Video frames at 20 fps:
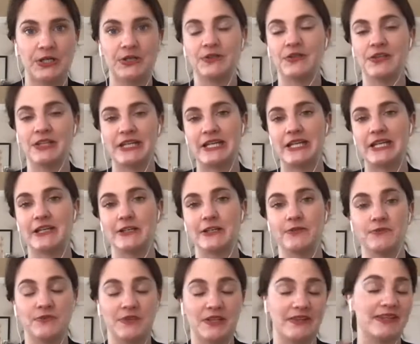the
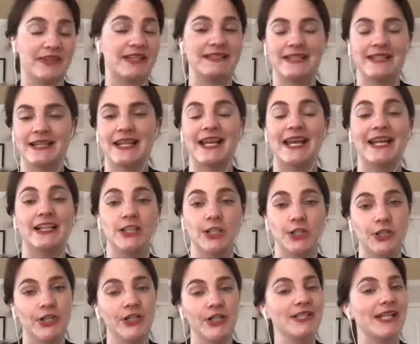the things that they had
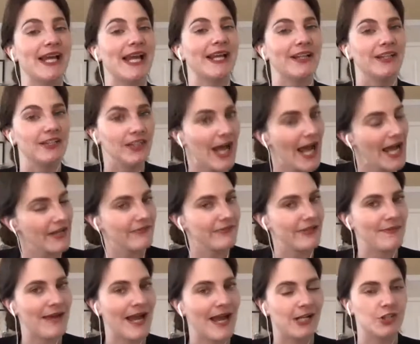learned, and a lot of
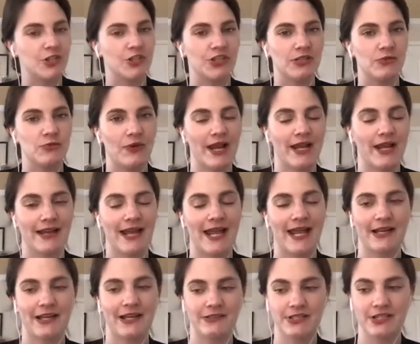them actually went
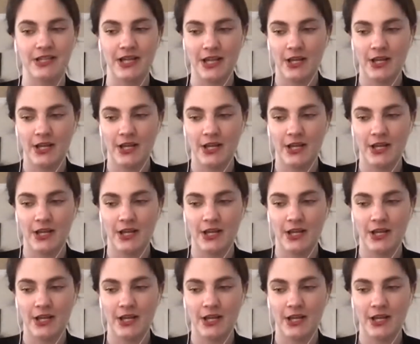and